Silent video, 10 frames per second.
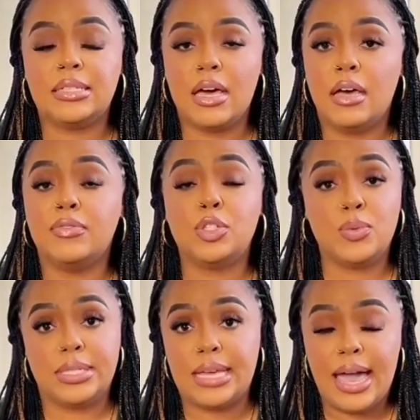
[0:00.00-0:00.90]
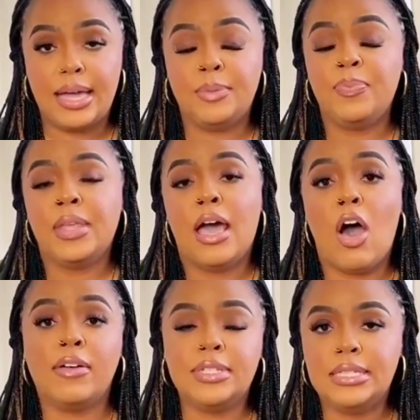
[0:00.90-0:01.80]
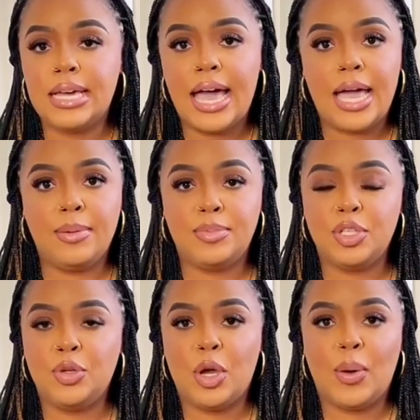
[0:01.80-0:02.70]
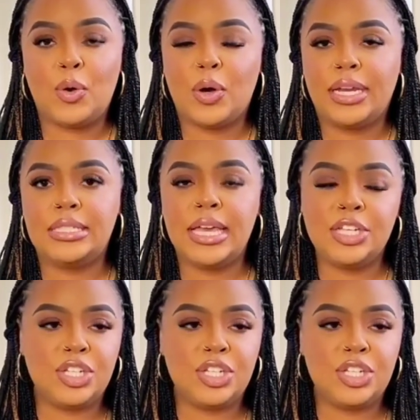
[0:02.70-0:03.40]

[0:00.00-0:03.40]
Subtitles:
them." Mira Desai is now working with local